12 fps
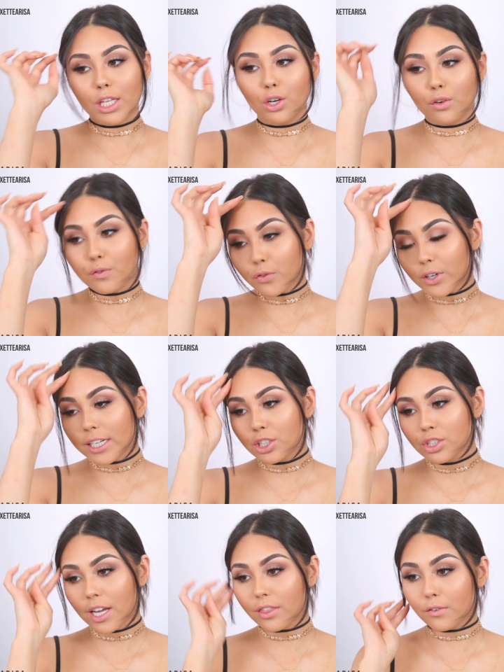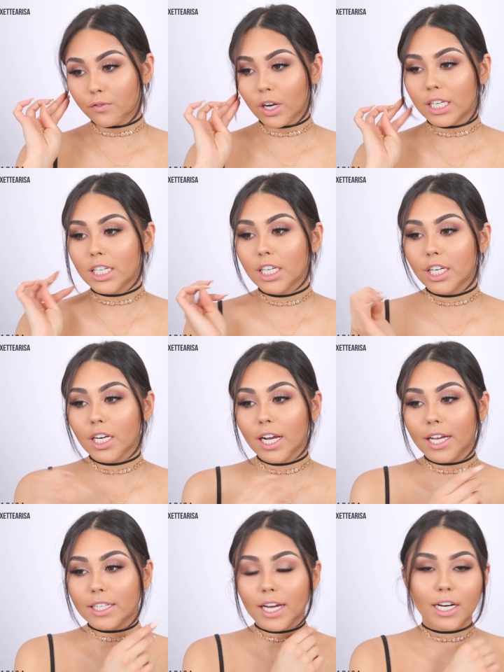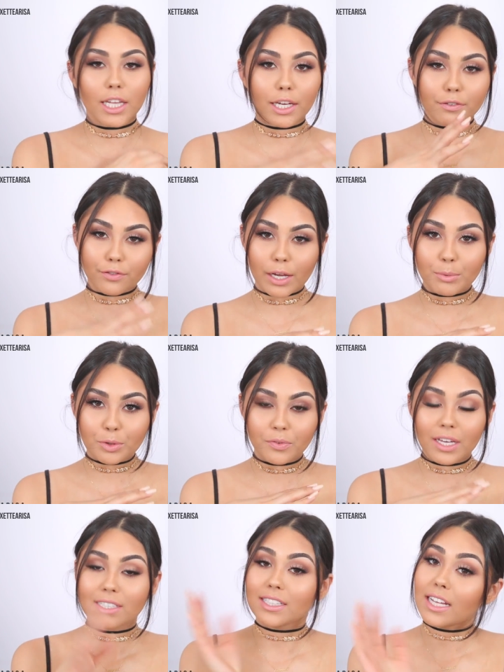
little fringe at the front here and kind of like frame your face.